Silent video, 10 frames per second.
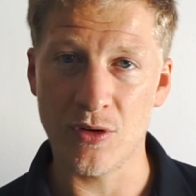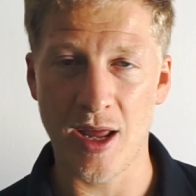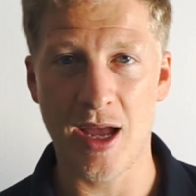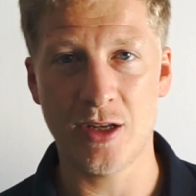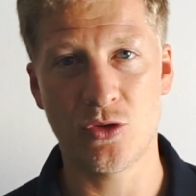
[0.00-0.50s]

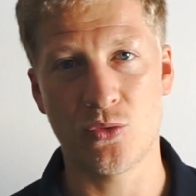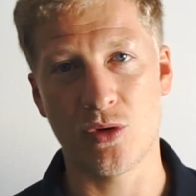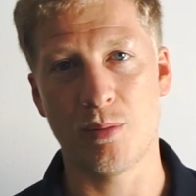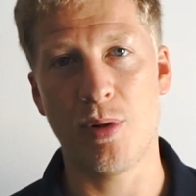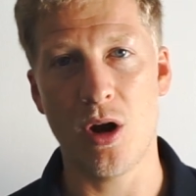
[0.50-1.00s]

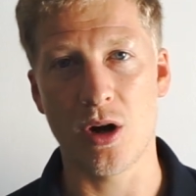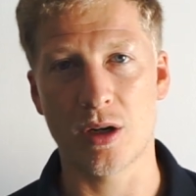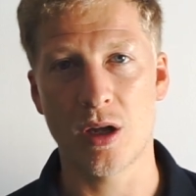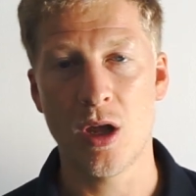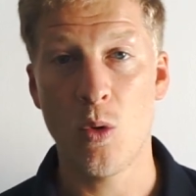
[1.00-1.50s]
natural
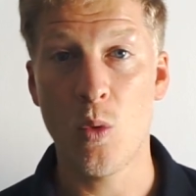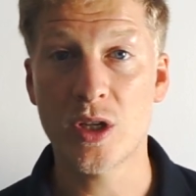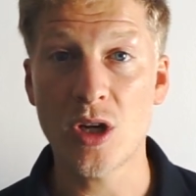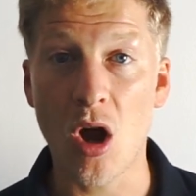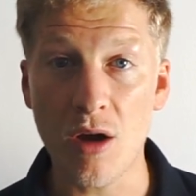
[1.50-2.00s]
park,
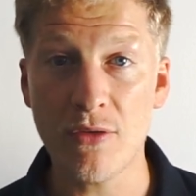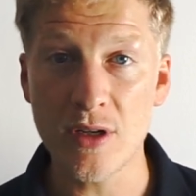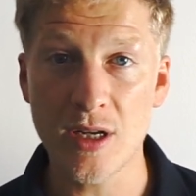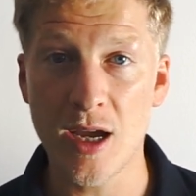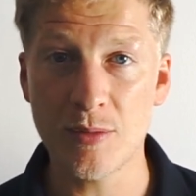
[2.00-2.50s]
which
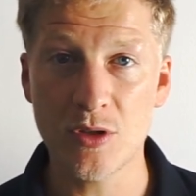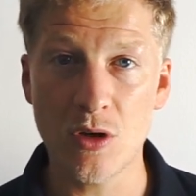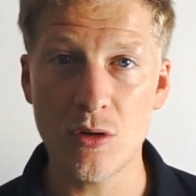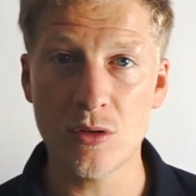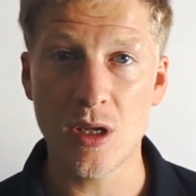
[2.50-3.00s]
oftentimes
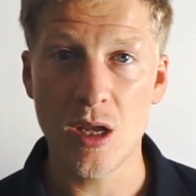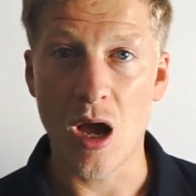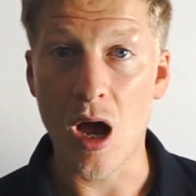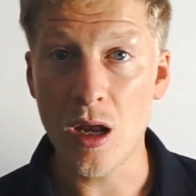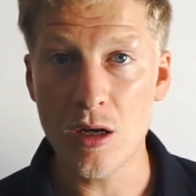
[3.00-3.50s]
goes
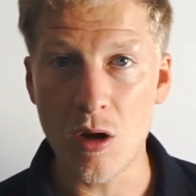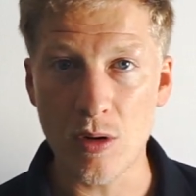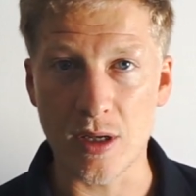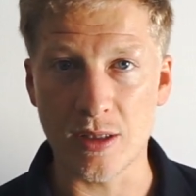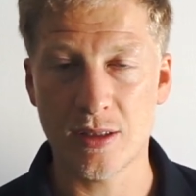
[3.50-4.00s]

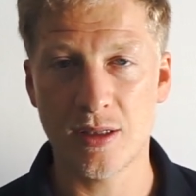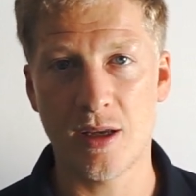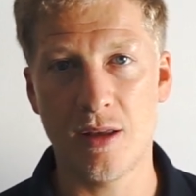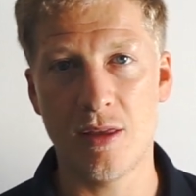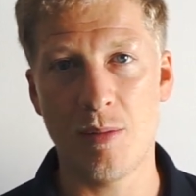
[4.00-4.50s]
unnoticed
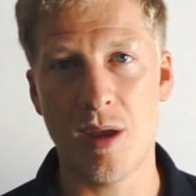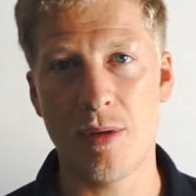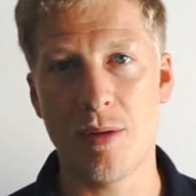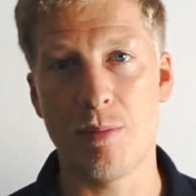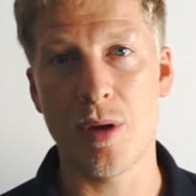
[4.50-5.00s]
in the
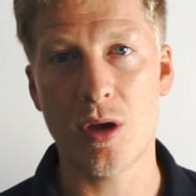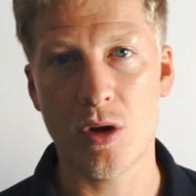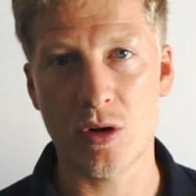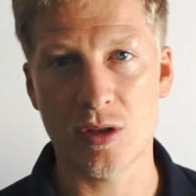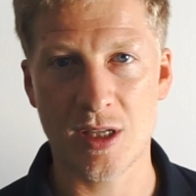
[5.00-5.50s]
maybe
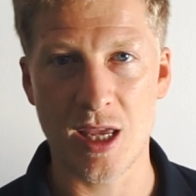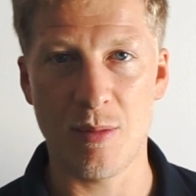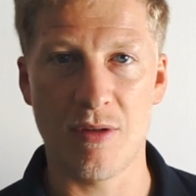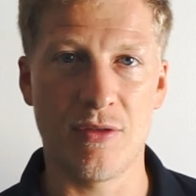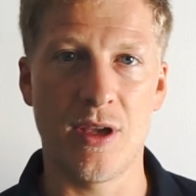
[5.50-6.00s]
bigger
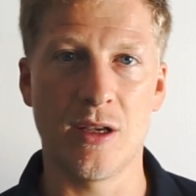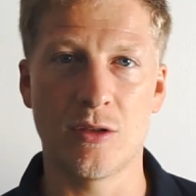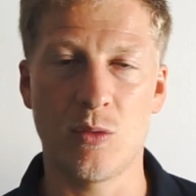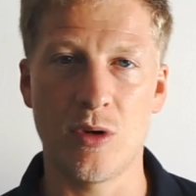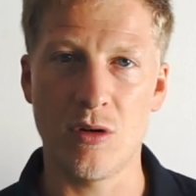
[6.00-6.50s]
scheme of
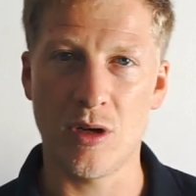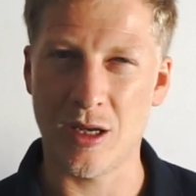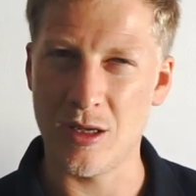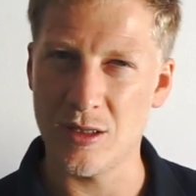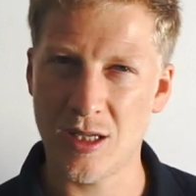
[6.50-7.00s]
things when you look
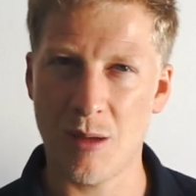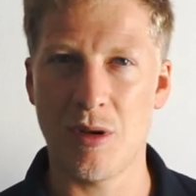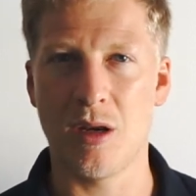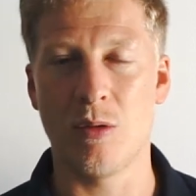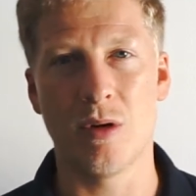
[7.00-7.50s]
at
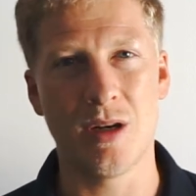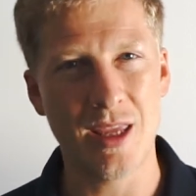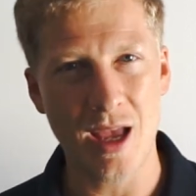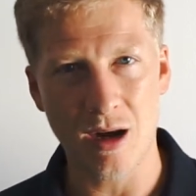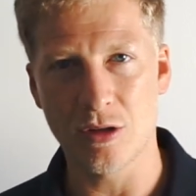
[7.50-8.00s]
Yosemite or
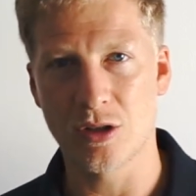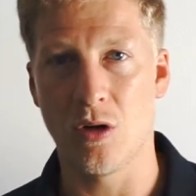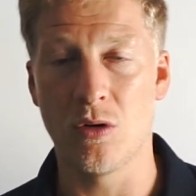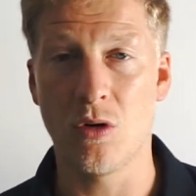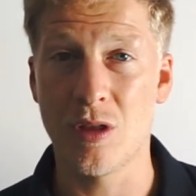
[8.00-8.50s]

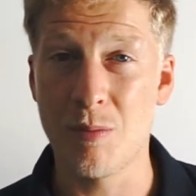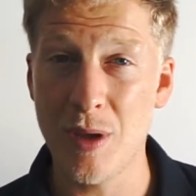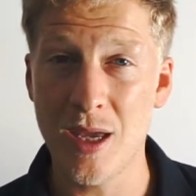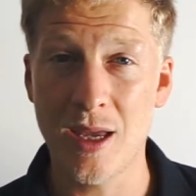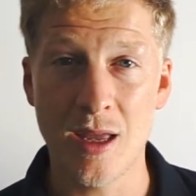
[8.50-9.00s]
Yellowstone or the
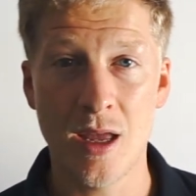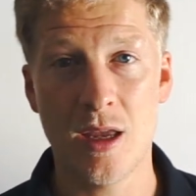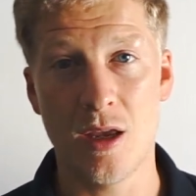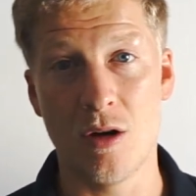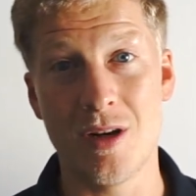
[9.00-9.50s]
big,
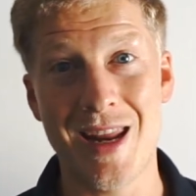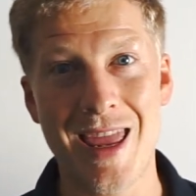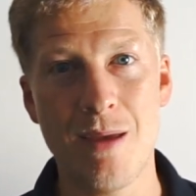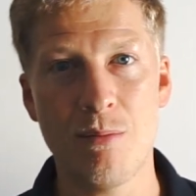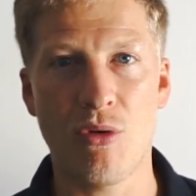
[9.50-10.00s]
you know,
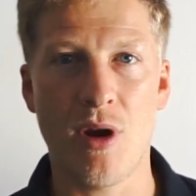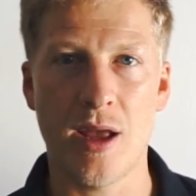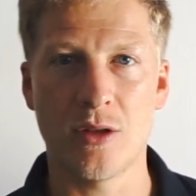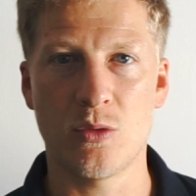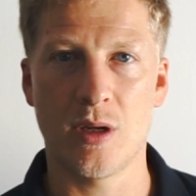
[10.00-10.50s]
name
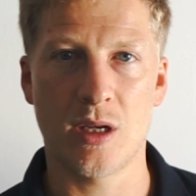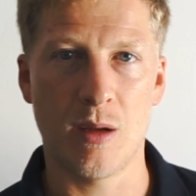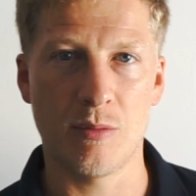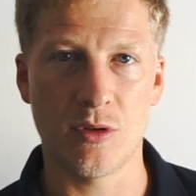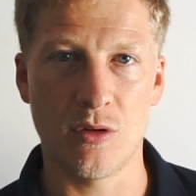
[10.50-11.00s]
brands when it
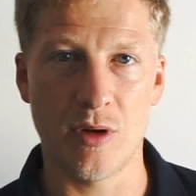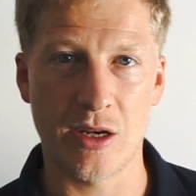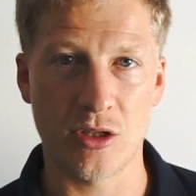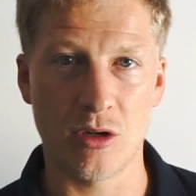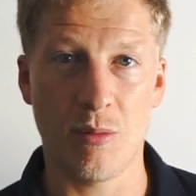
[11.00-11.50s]
comes to
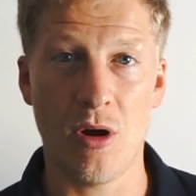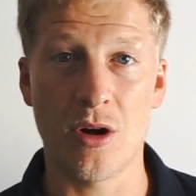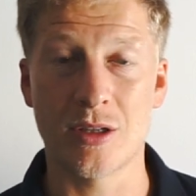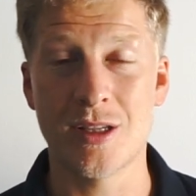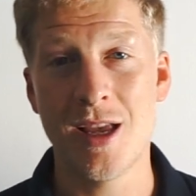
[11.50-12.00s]
national
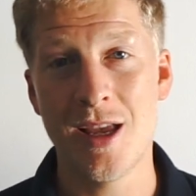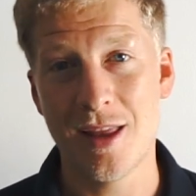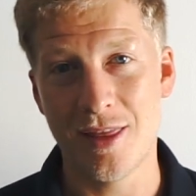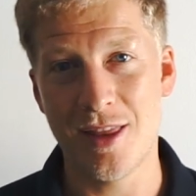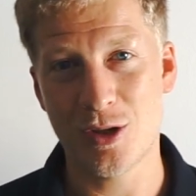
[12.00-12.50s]
parks.
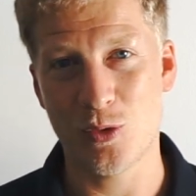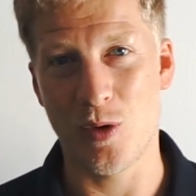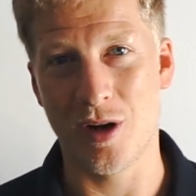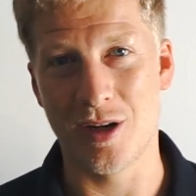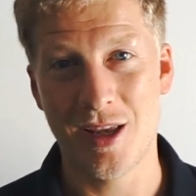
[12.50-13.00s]
This
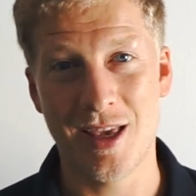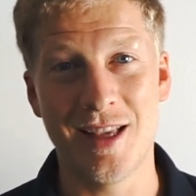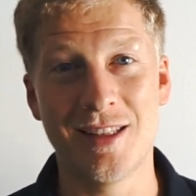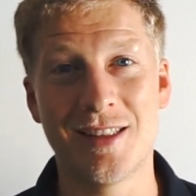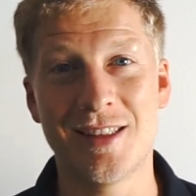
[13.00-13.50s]
one
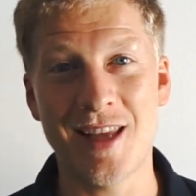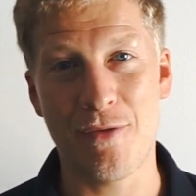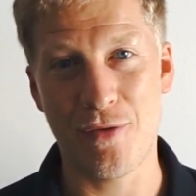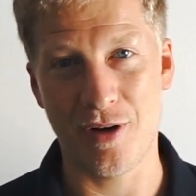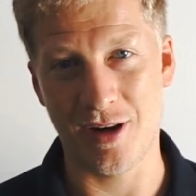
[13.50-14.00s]
is
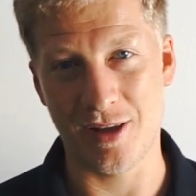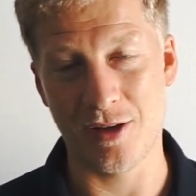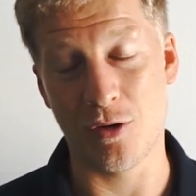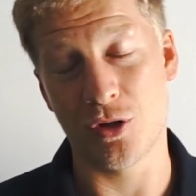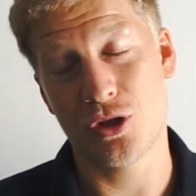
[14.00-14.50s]
definitely
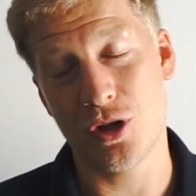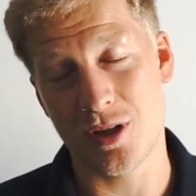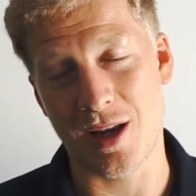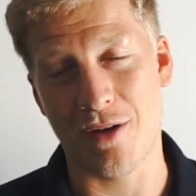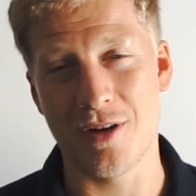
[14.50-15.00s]
or
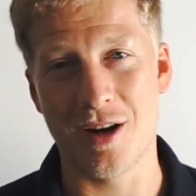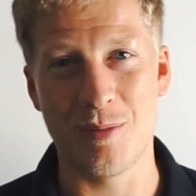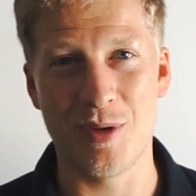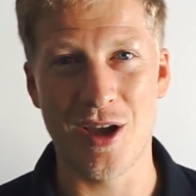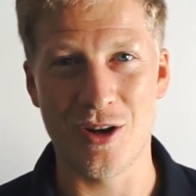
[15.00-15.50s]
should definitely
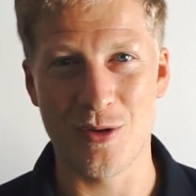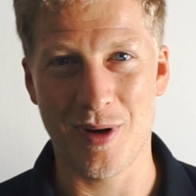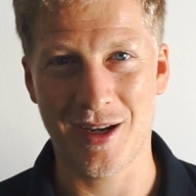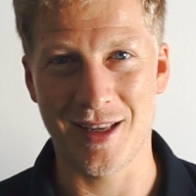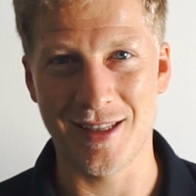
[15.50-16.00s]
be on your
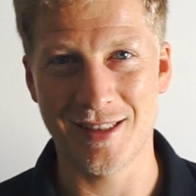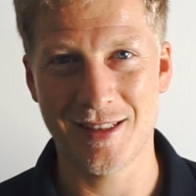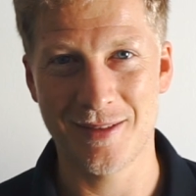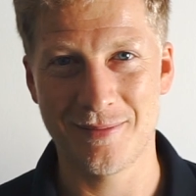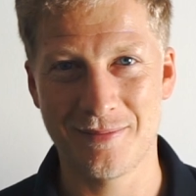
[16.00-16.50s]
bucket list.